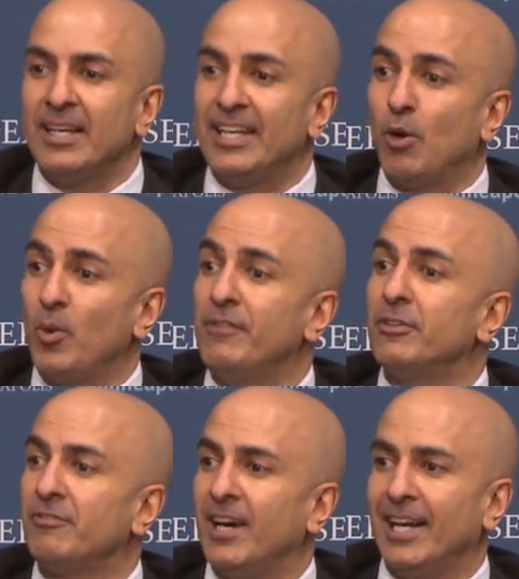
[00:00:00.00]
Now, we've
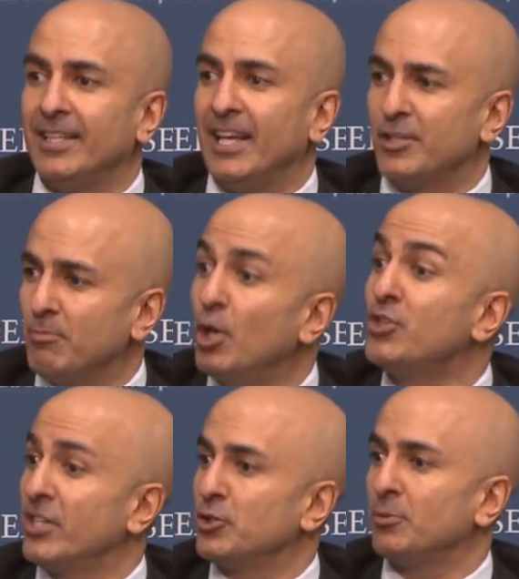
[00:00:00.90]
defined, as
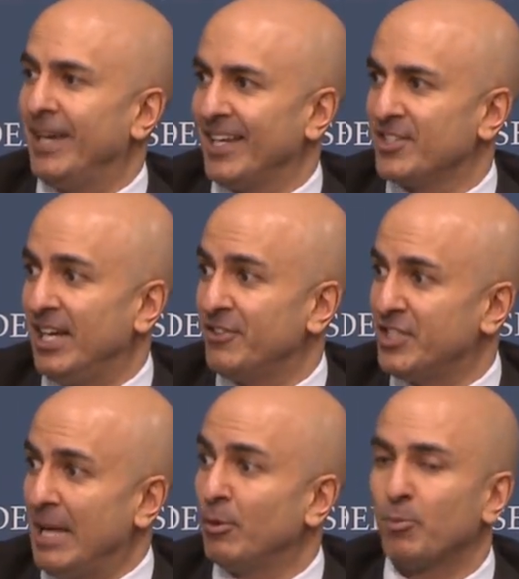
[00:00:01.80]
most central banks have,
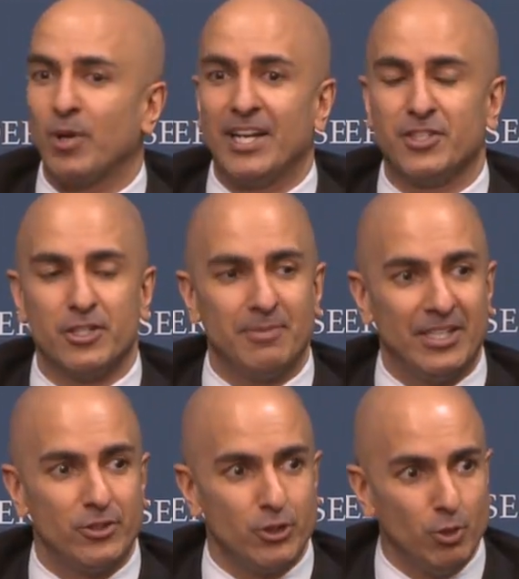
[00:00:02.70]
stable prices
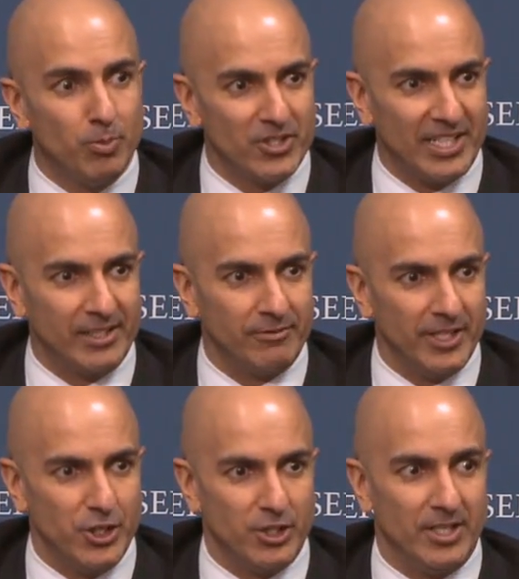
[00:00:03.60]
means 2%
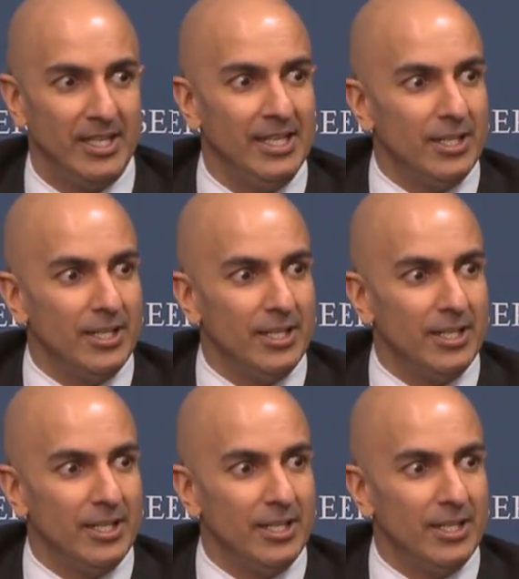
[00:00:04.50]
inflation.